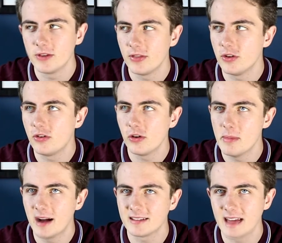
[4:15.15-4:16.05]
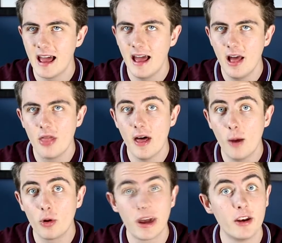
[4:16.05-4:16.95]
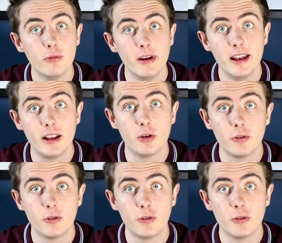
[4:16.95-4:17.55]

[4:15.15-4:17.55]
had the Chill Max Air. That one had a really good